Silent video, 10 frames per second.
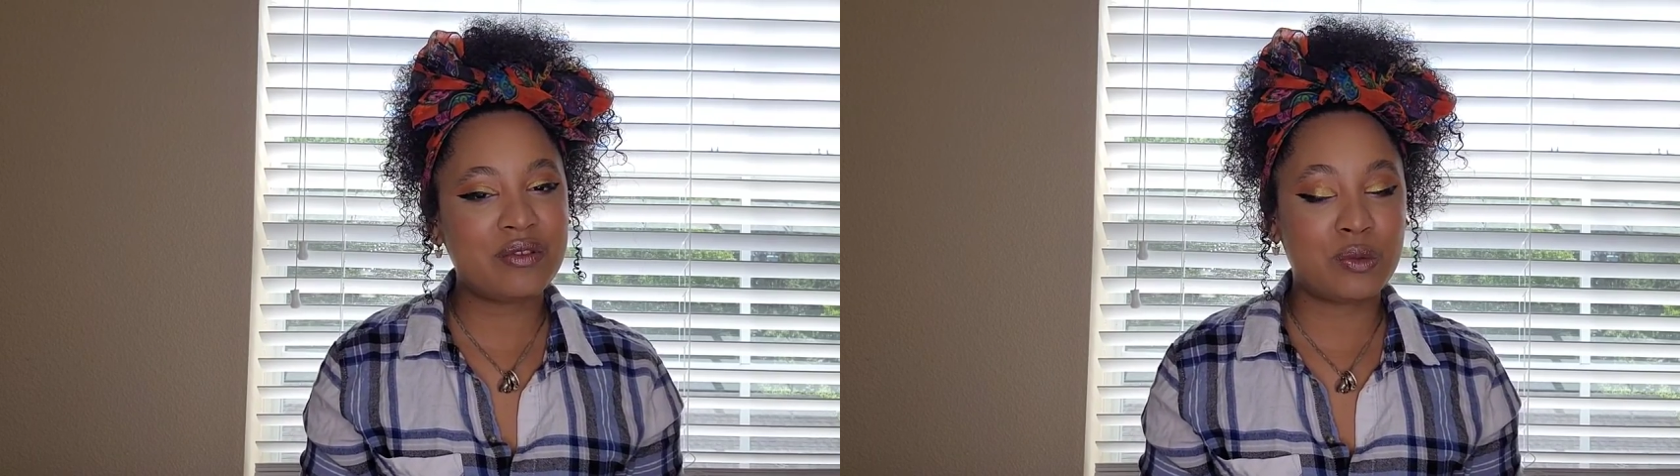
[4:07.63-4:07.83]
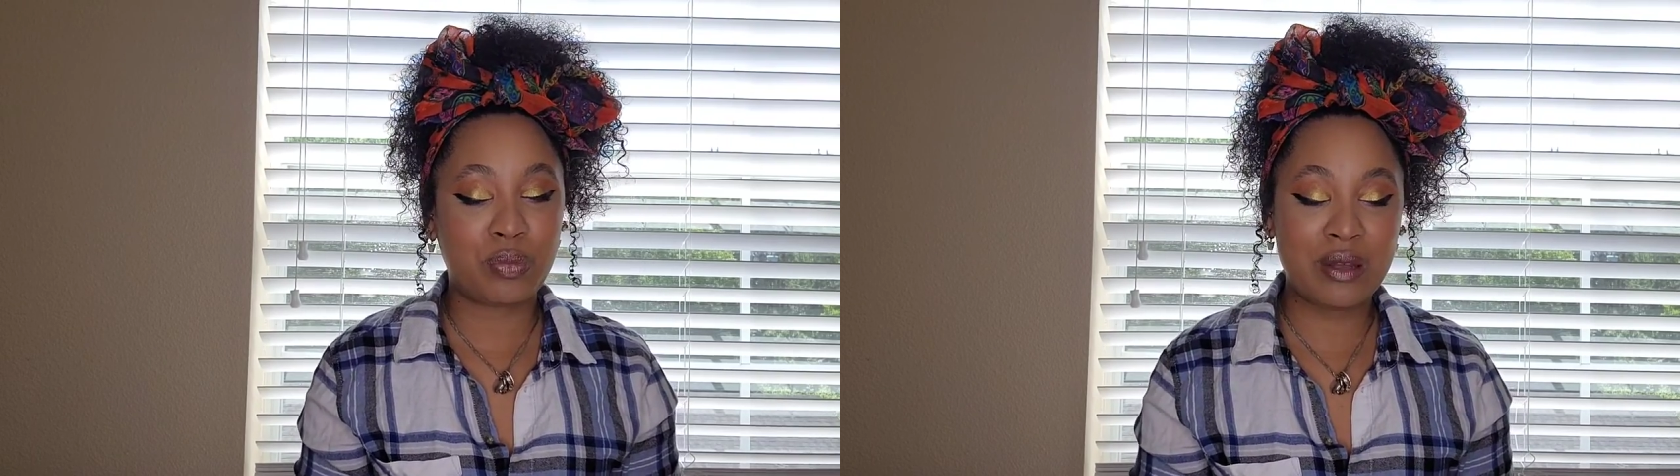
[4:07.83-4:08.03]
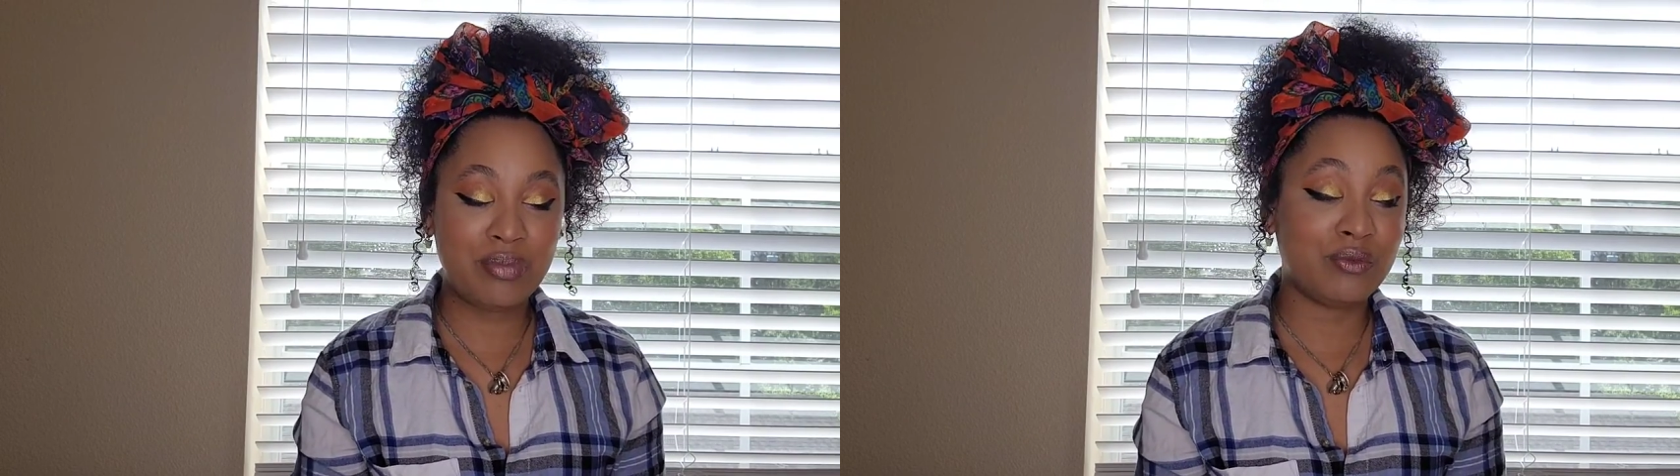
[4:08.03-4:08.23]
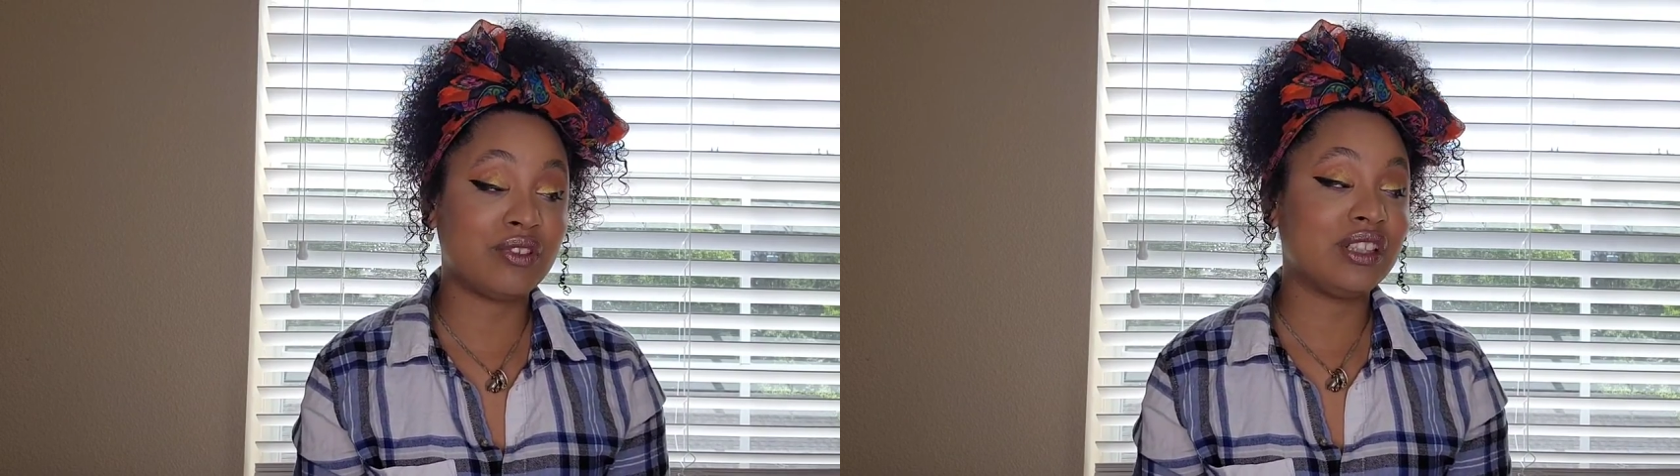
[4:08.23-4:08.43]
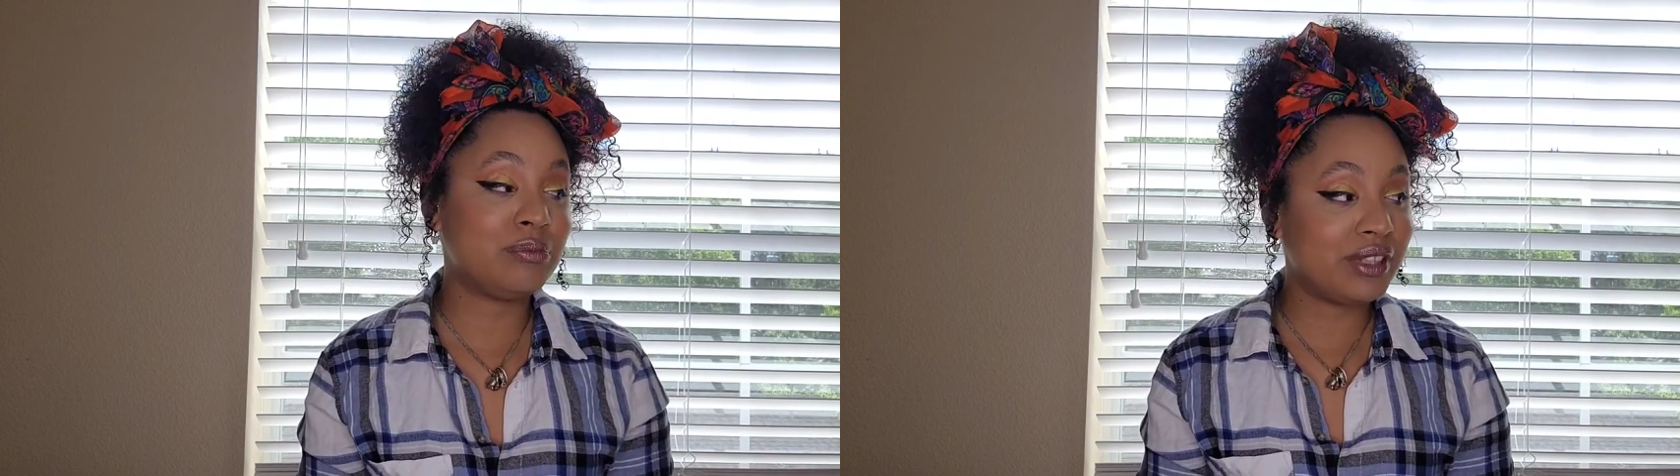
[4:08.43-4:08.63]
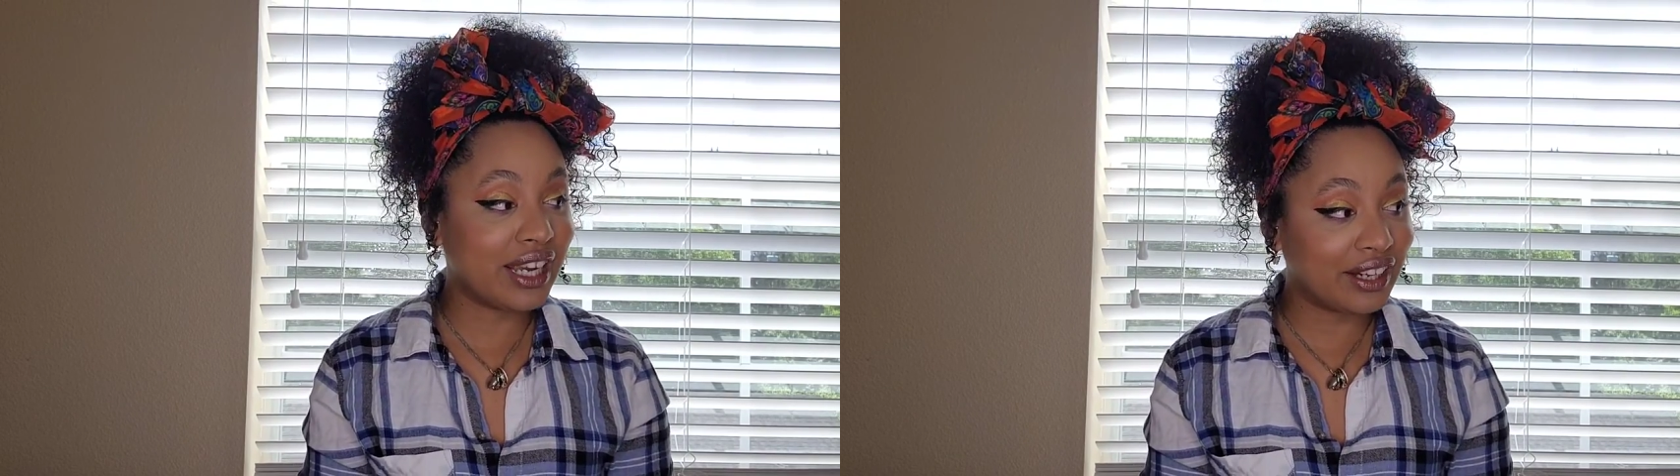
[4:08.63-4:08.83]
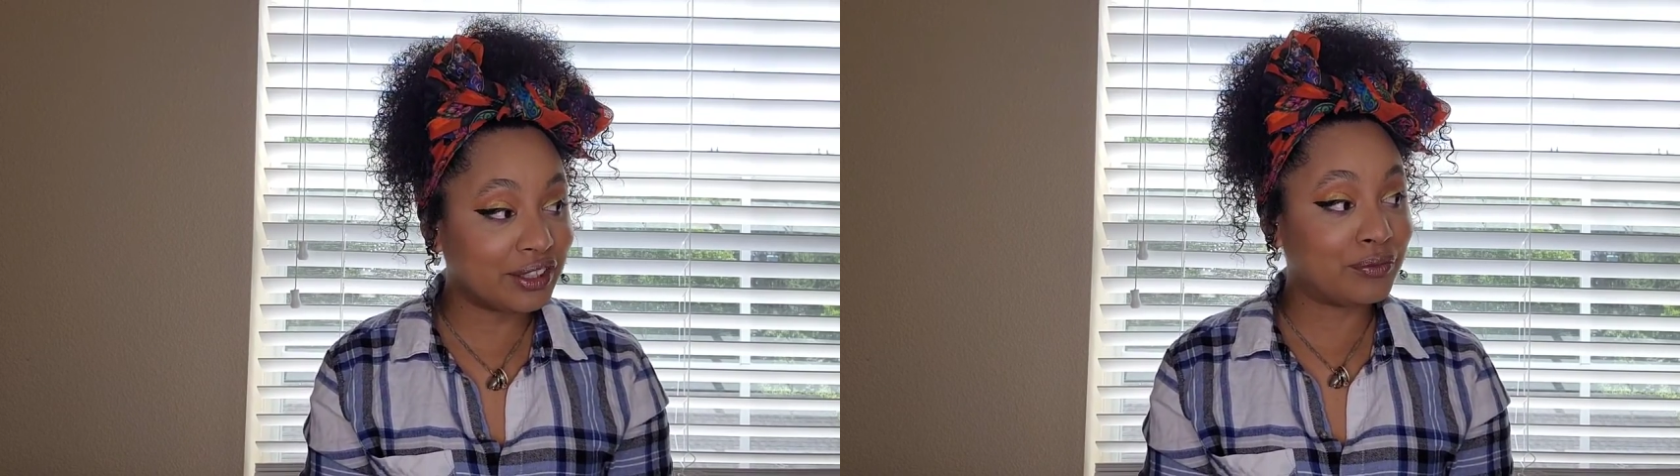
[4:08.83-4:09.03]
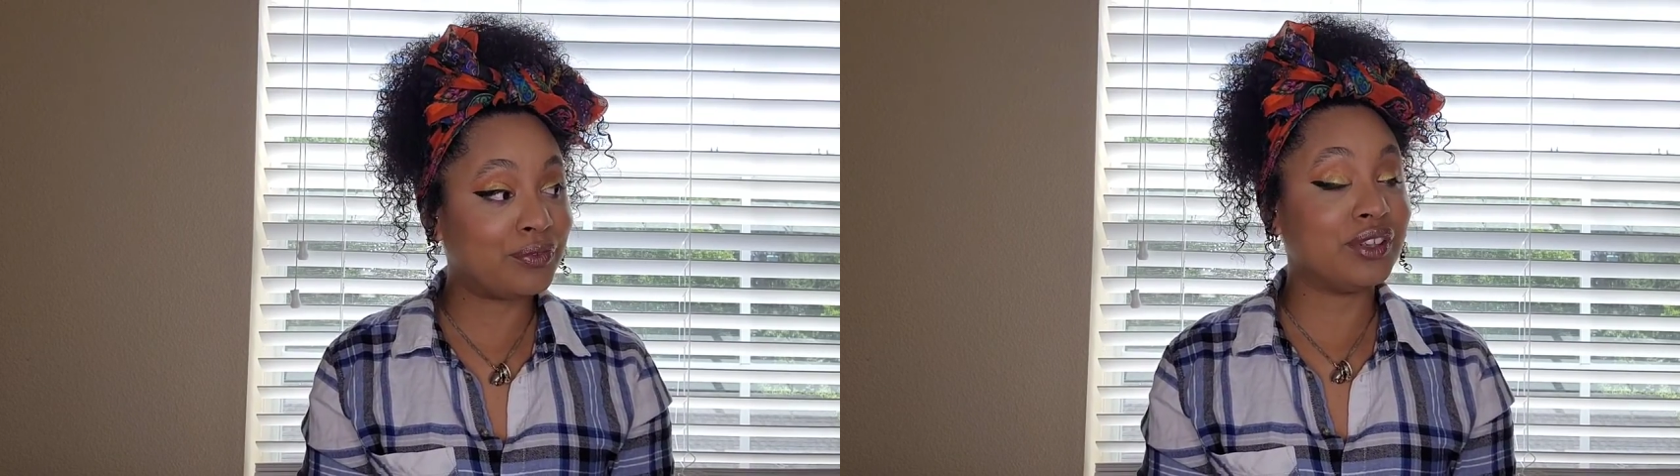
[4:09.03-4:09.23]
Just people really be out
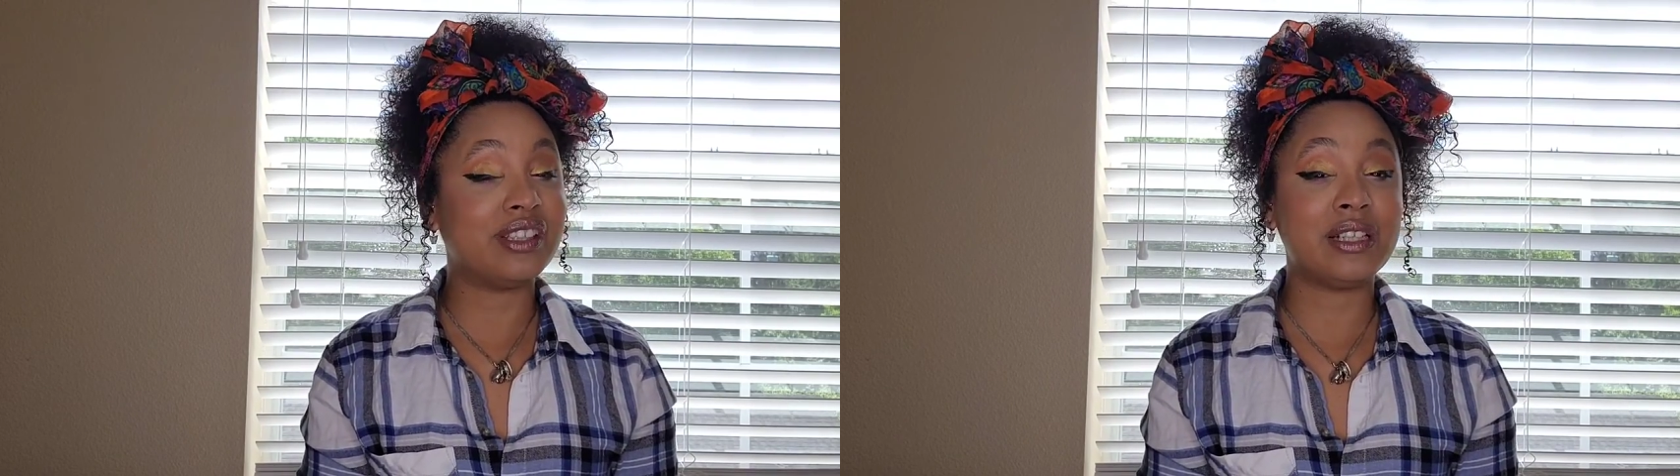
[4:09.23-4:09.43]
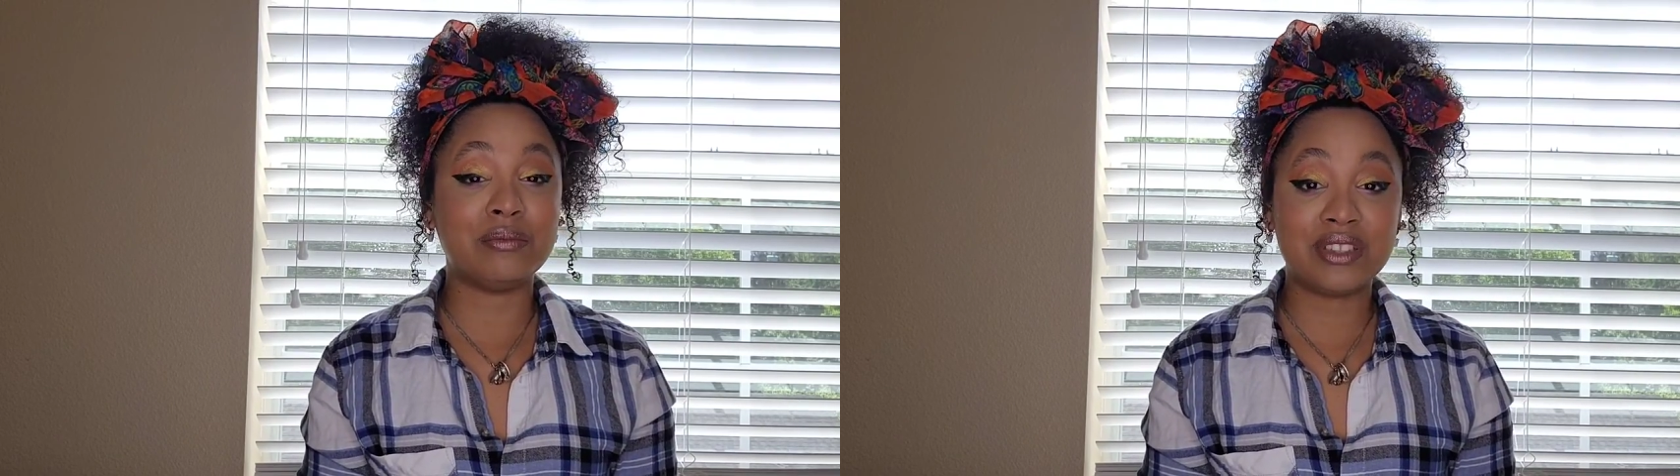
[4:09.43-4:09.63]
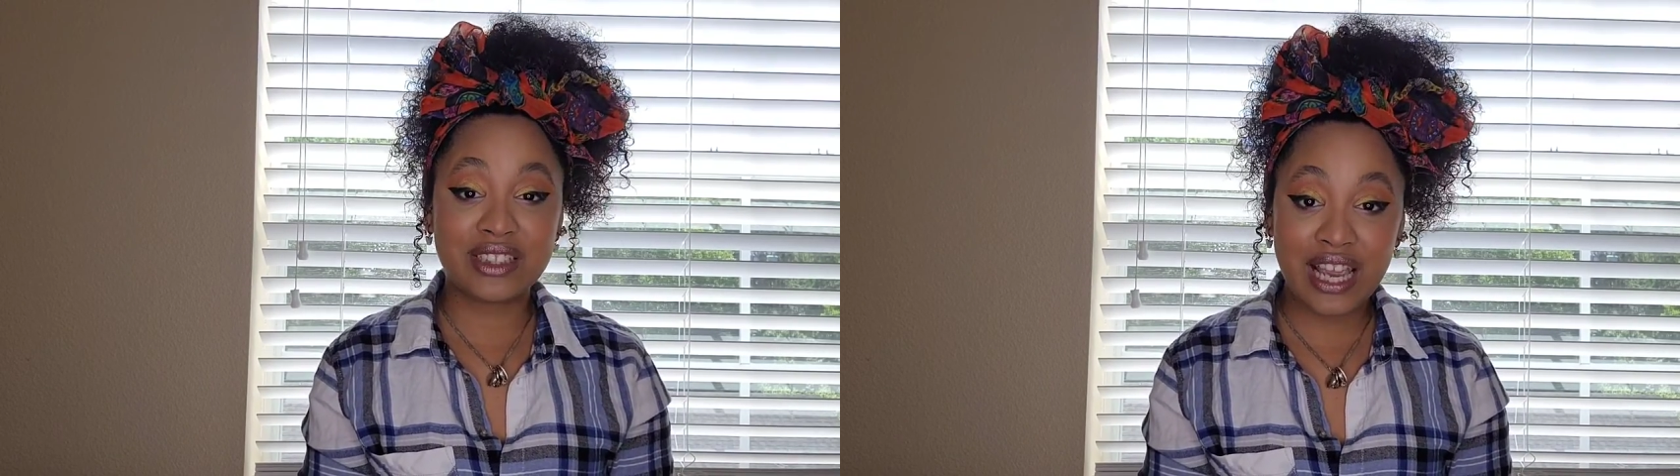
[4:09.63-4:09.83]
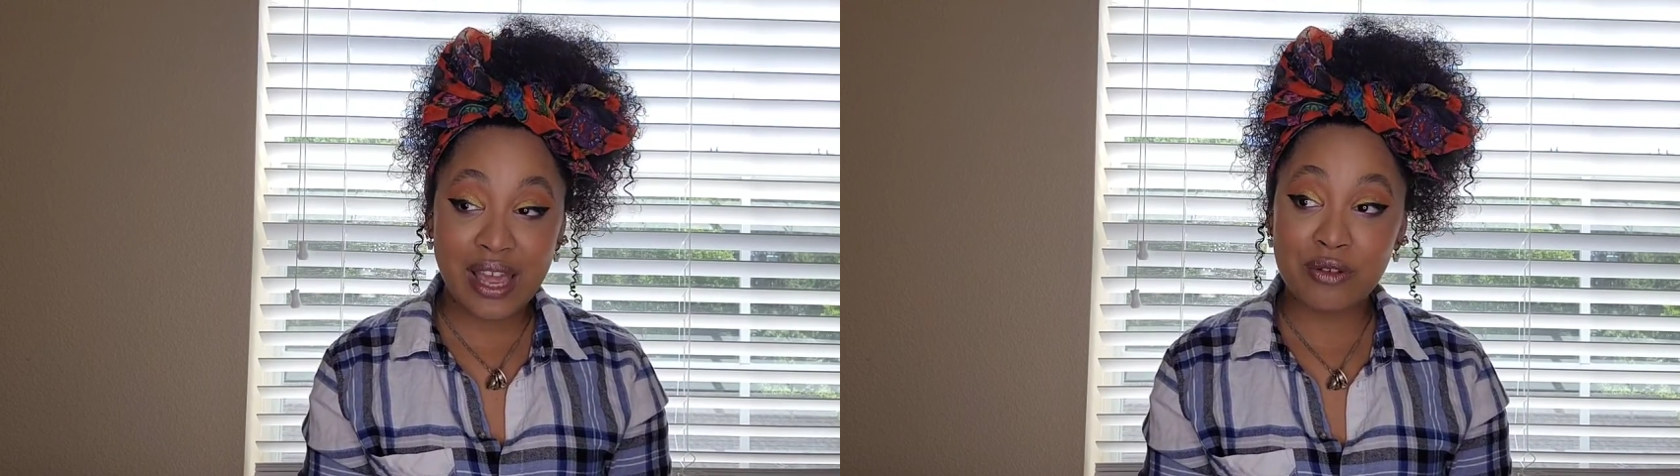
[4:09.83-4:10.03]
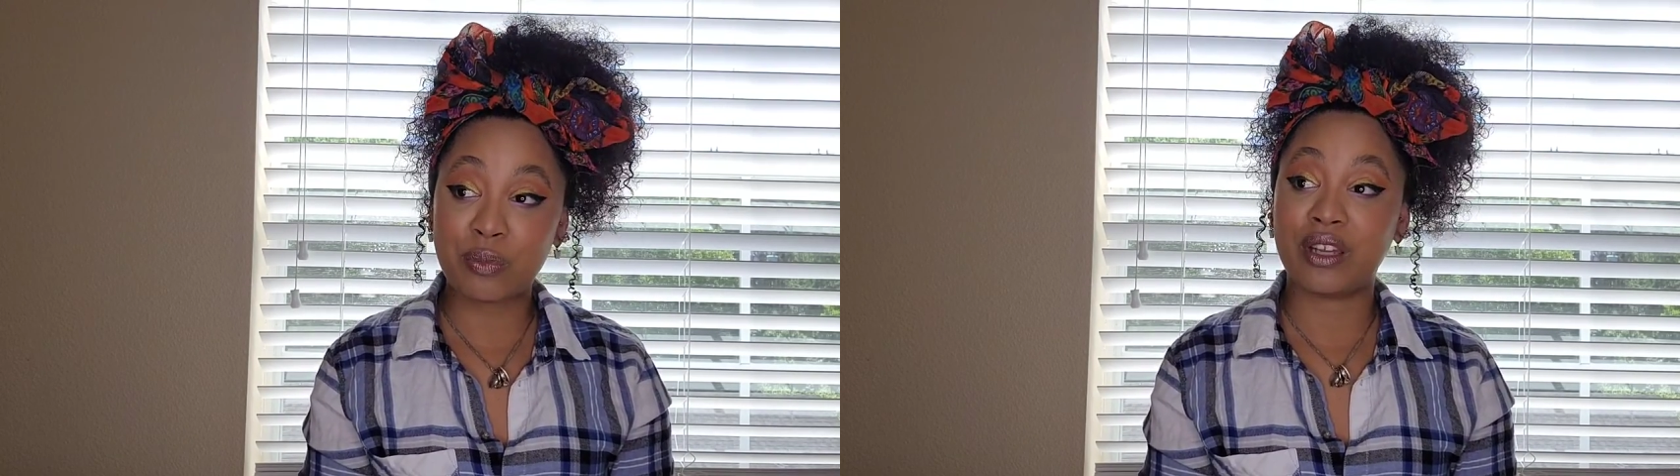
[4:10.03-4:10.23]
here for themselves.